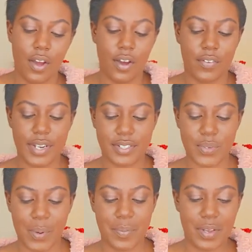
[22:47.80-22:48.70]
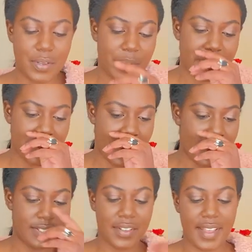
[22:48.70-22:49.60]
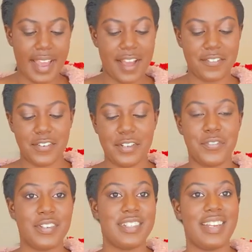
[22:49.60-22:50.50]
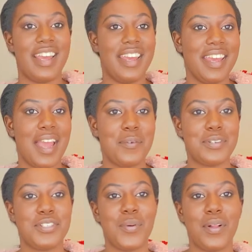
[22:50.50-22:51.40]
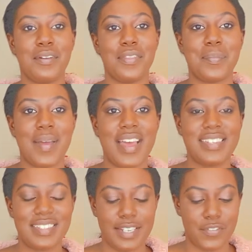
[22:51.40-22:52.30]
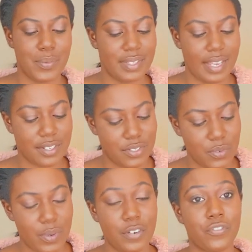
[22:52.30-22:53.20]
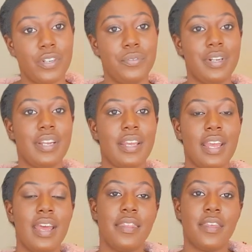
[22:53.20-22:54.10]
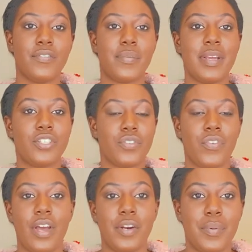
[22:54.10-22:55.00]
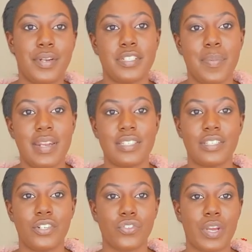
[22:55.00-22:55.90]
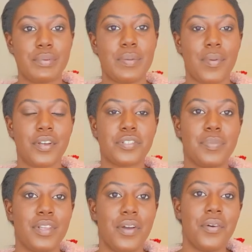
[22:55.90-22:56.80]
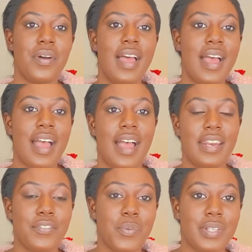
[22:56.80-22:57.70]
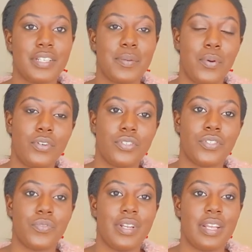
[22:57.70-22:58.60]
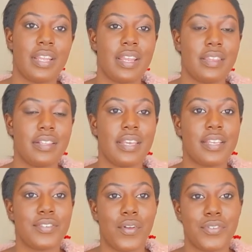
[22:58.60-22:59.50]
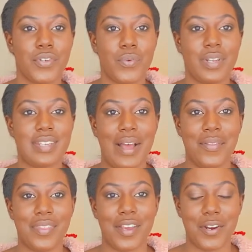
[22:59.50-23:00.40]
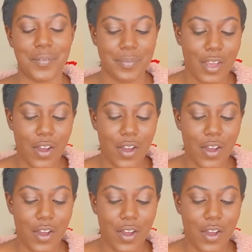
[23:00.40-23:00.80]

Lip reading: All right, Scorpio, so that's all I have for you for today. I wish you all the best. If you would like to win a free reading, the information for how to participate is in the description box below. And if you would like to purchase a reading, the link is also down there.